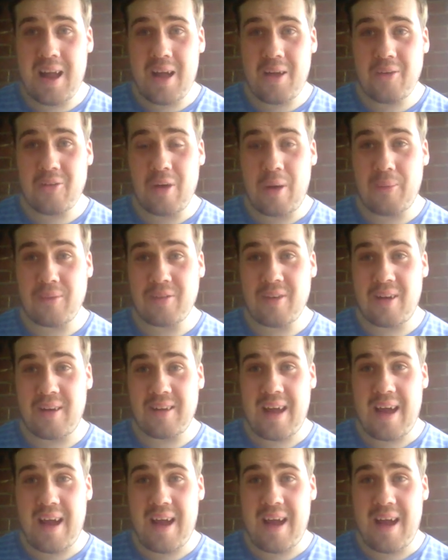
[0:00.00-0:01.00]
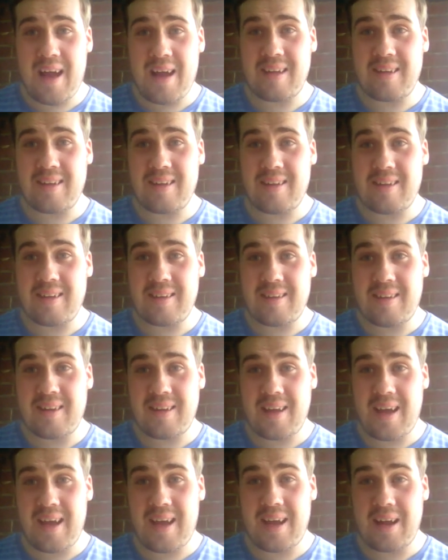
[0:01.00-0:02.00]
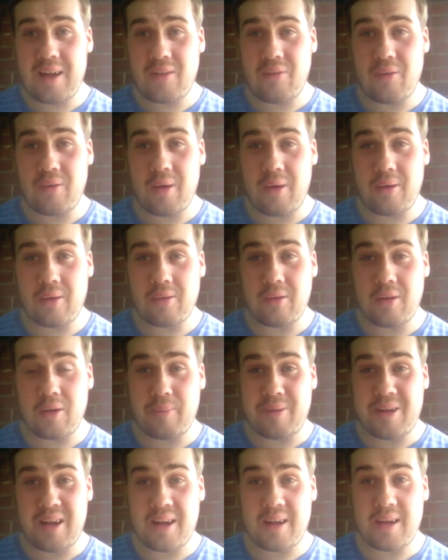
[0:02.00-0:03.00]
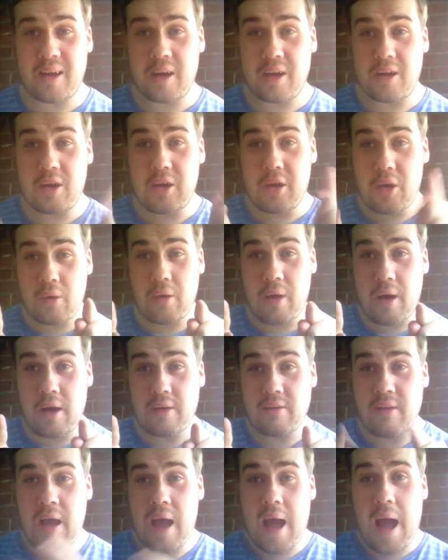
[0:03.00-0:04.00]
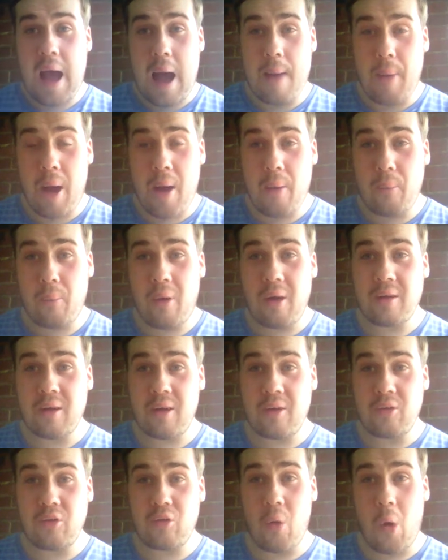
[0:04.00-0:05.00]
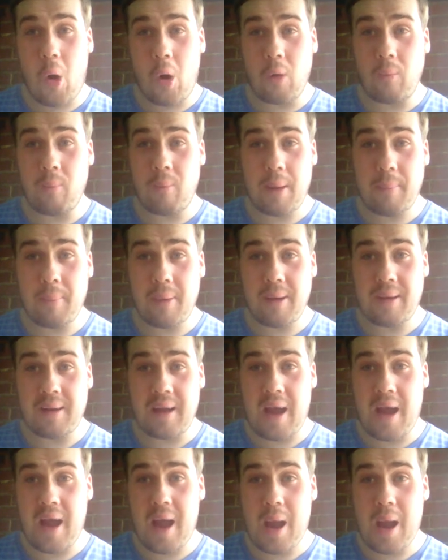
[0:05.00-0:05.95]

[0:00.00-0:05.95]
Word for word: Hello, travels out there. Today in this video, I'm just going to be telling you guys about what I got to on my Monday.